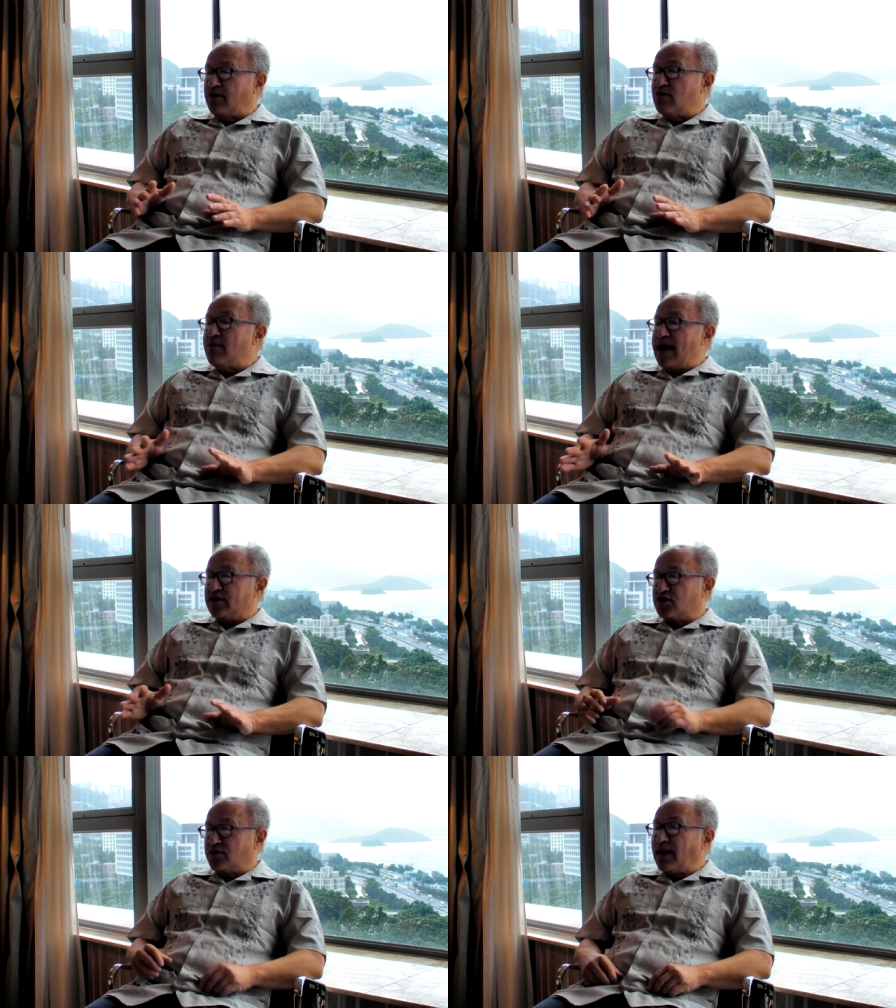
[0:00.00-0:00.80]
and the
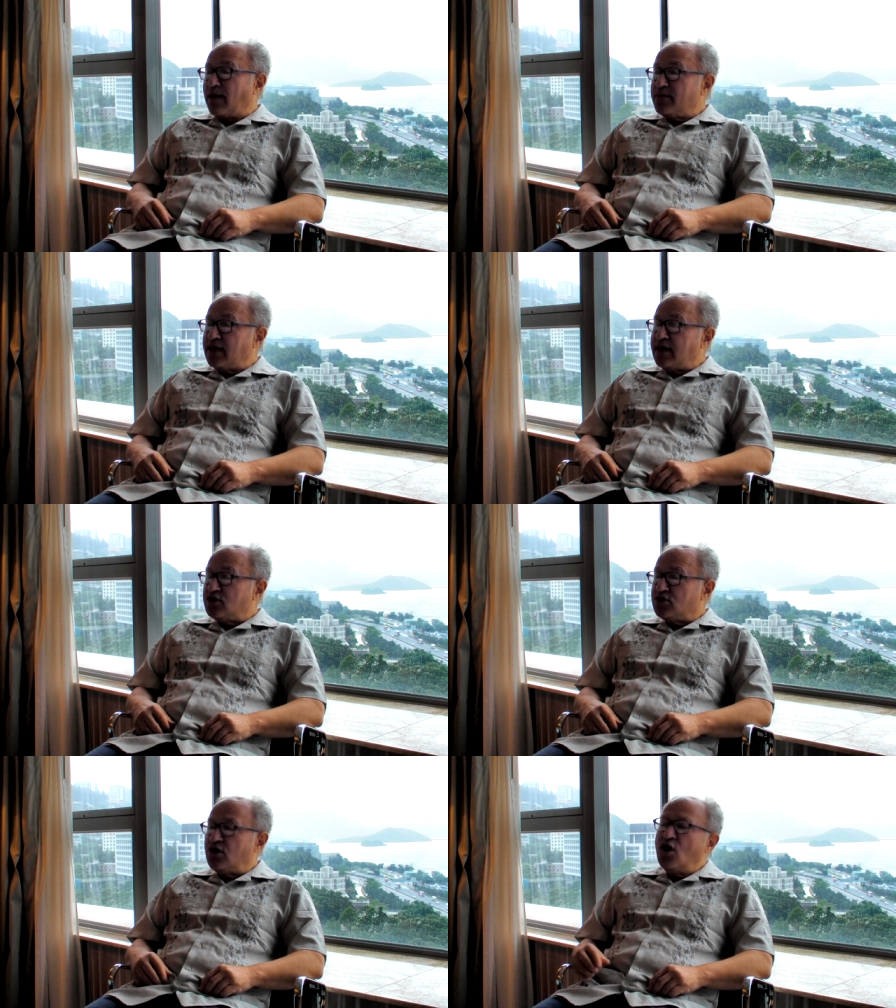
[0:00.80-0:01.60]
mass of the
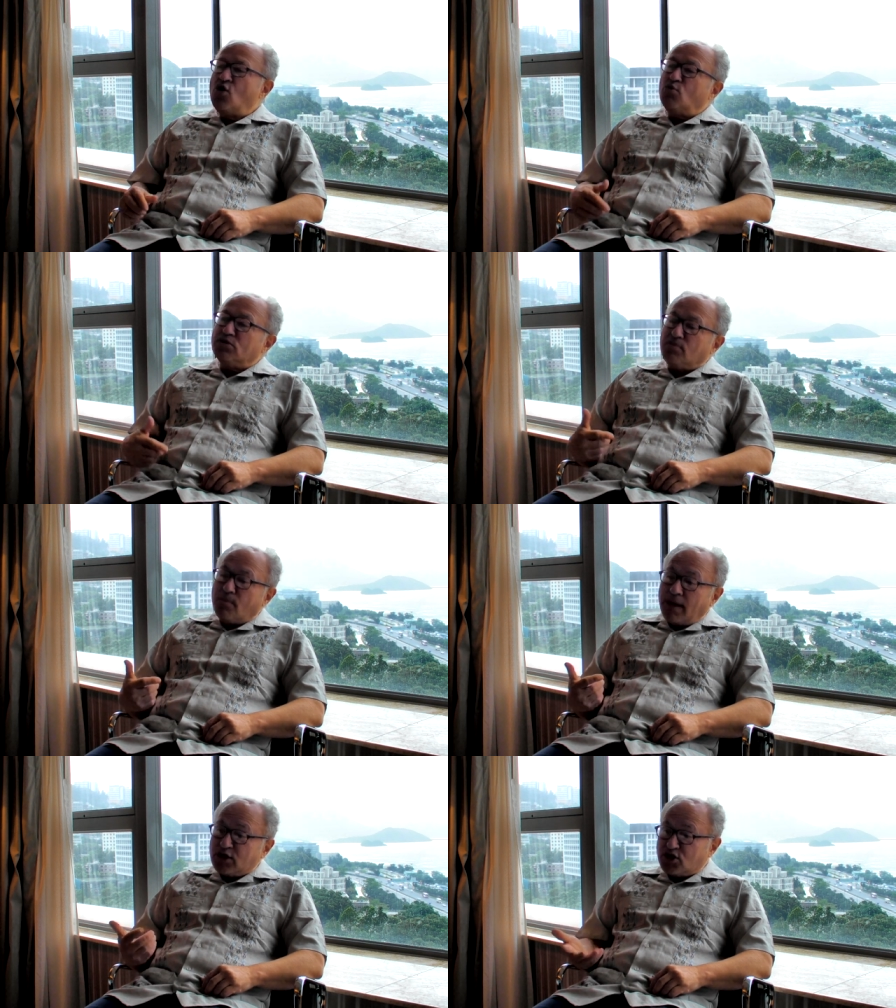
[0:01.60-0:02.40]
population was
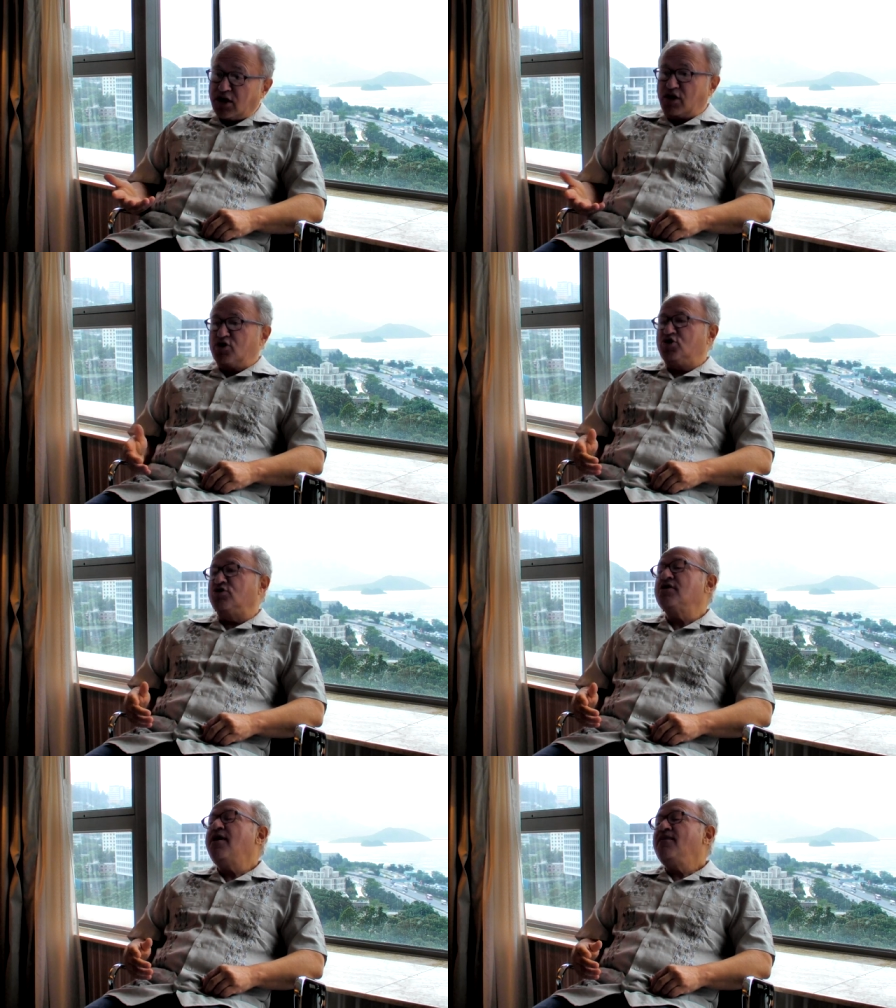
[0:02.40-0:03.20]
much
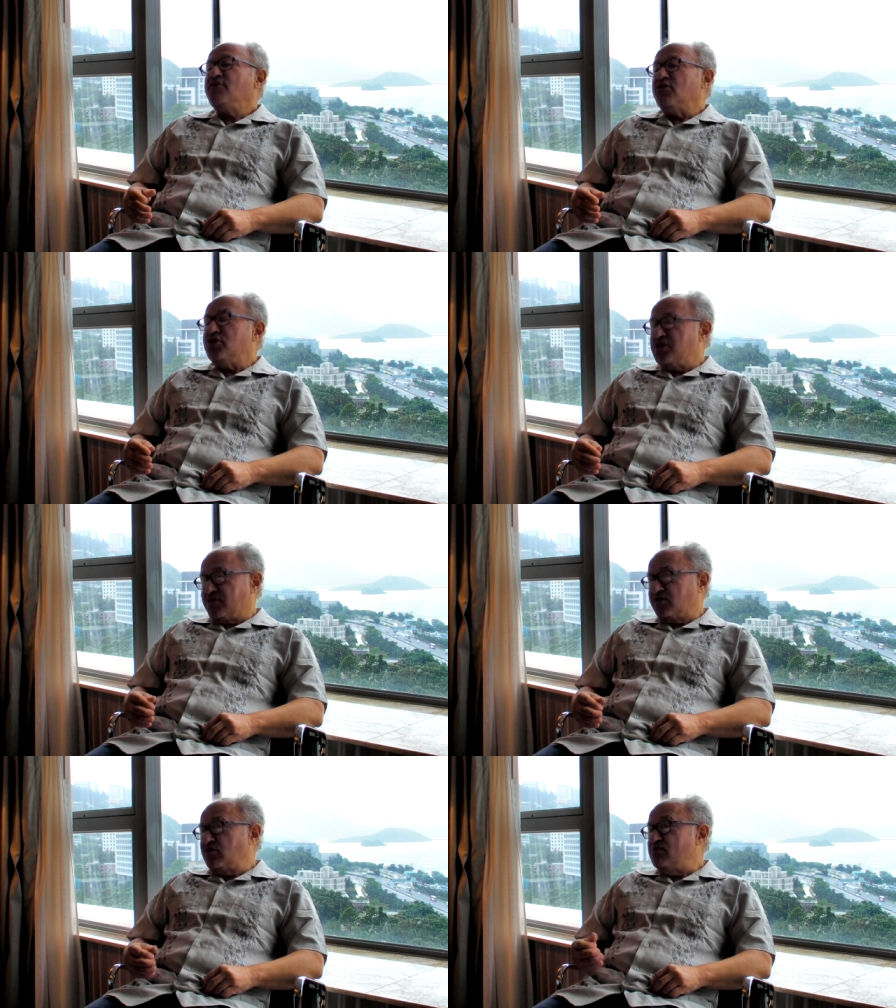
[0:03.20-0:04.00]
larger than the
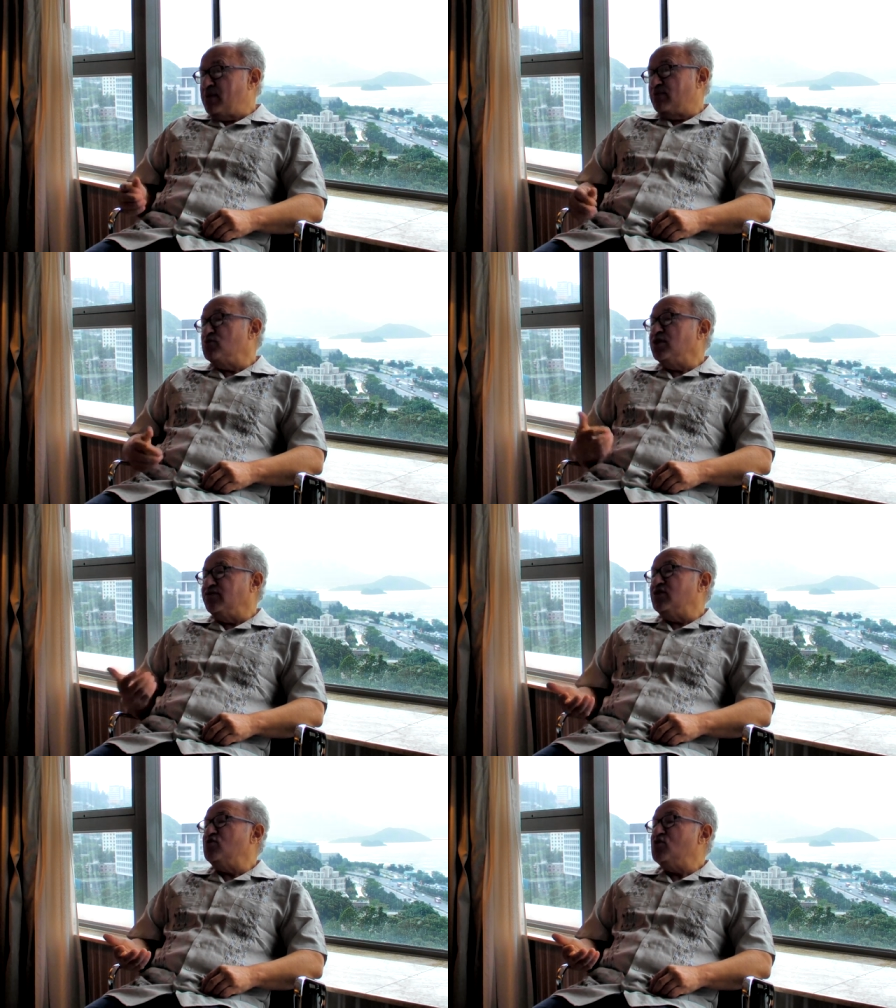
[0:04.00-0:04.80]
difference between people who live
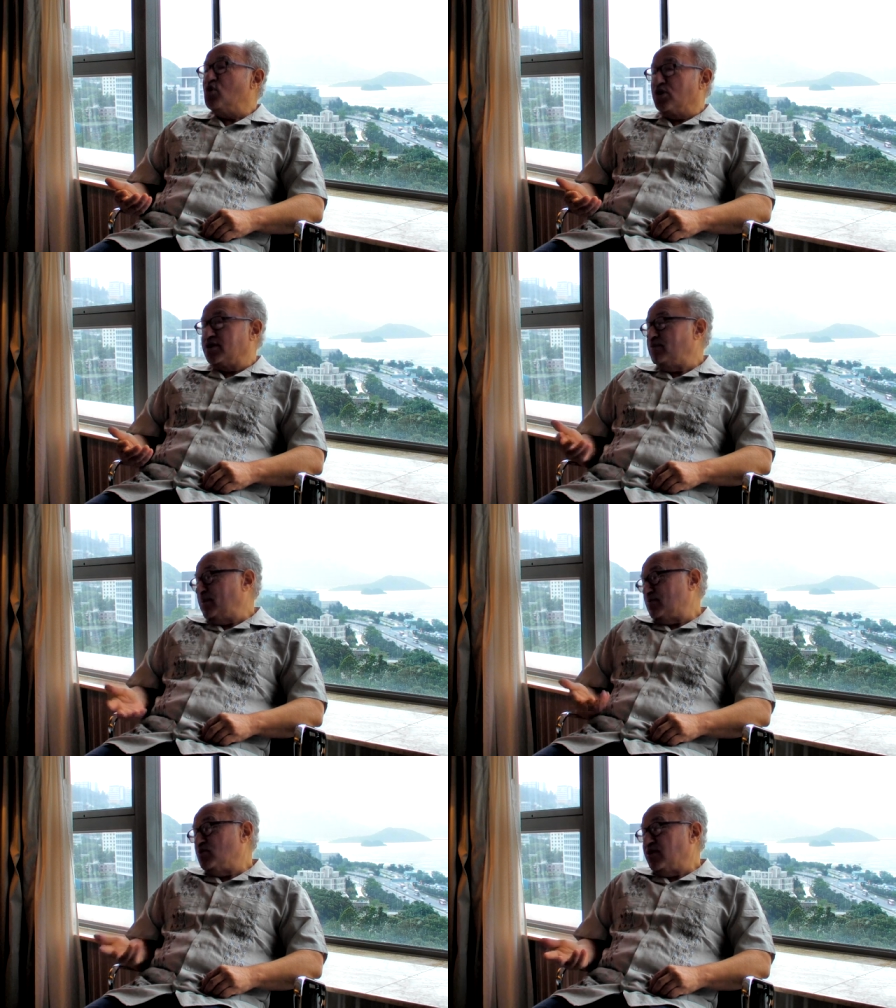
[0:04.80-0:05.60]
in New York and
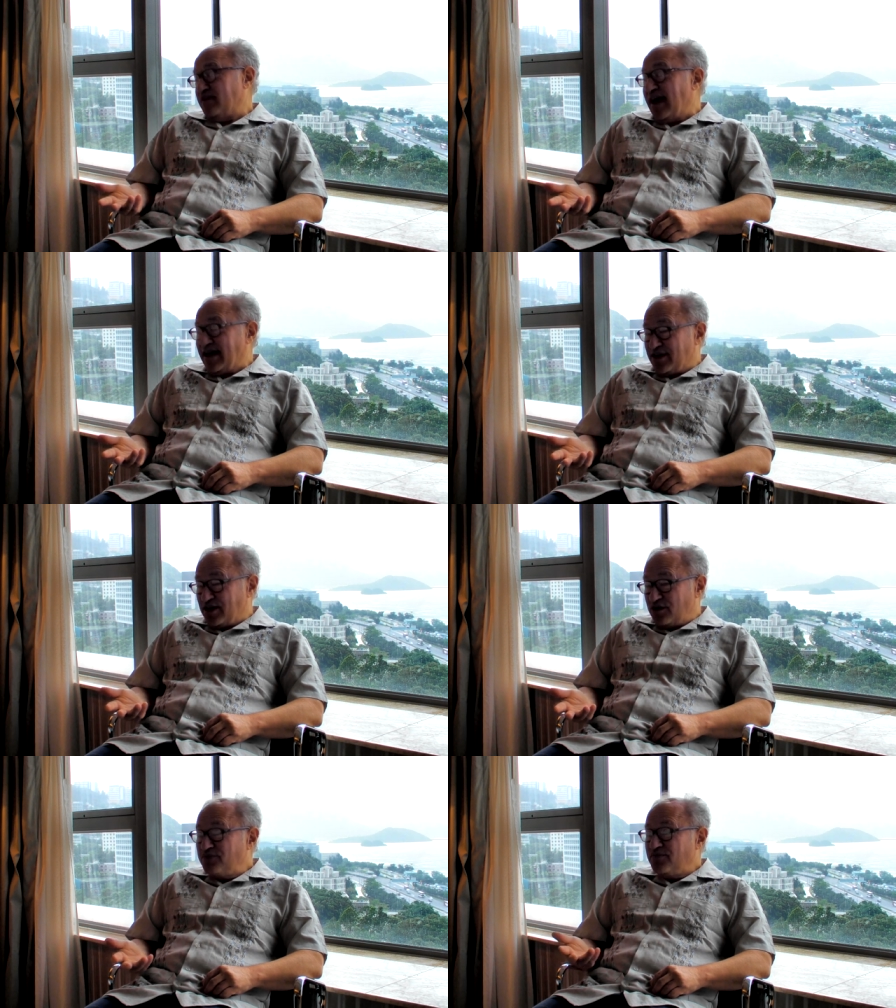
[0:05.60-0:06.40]
people who live in
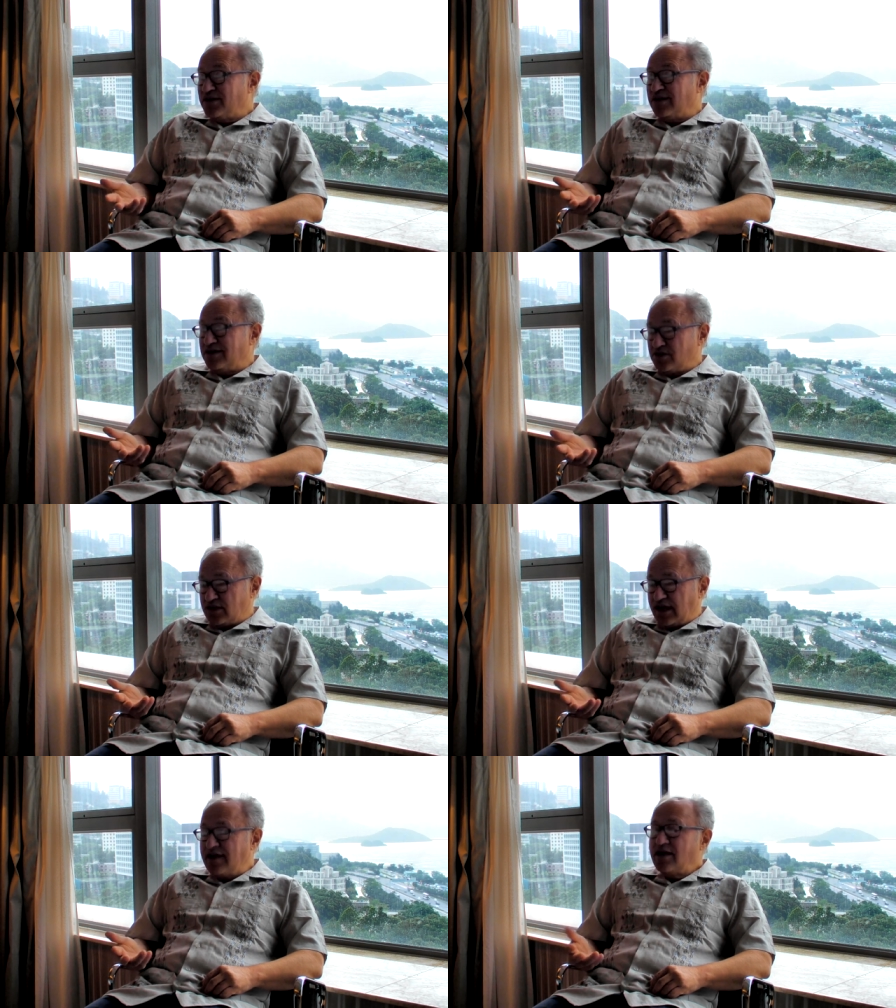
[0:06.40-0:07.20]
Idaho, uh,
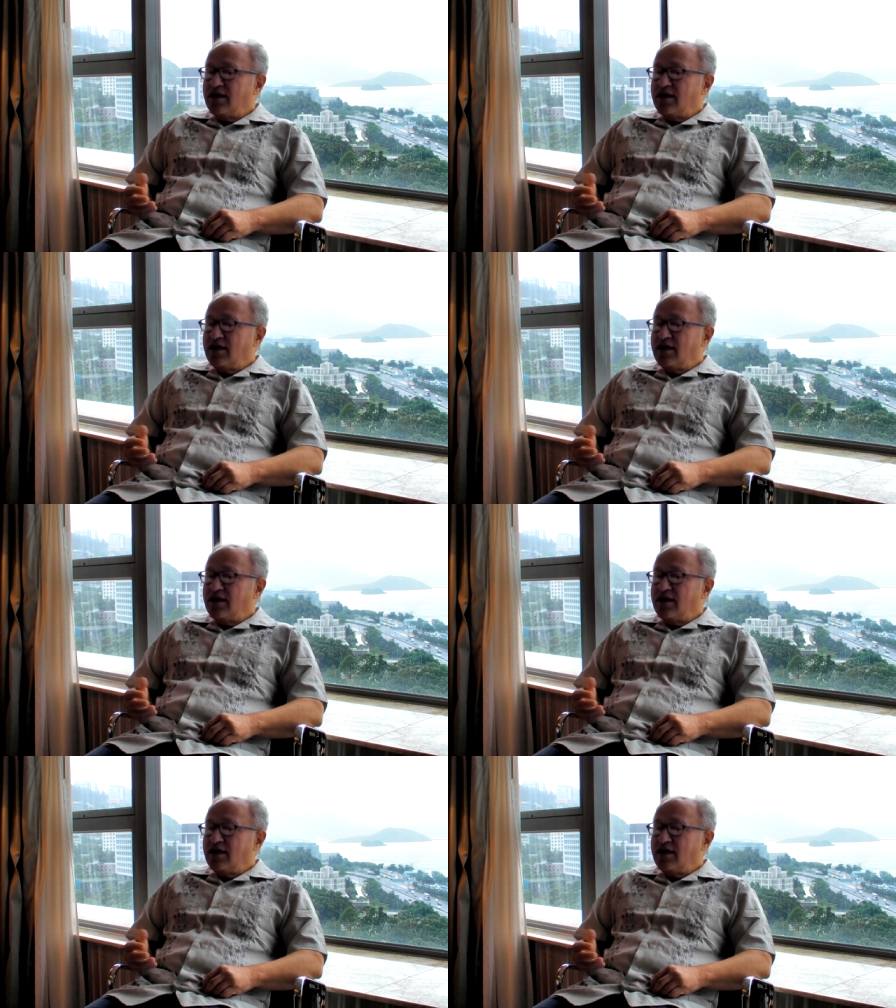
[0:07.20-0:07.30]
say.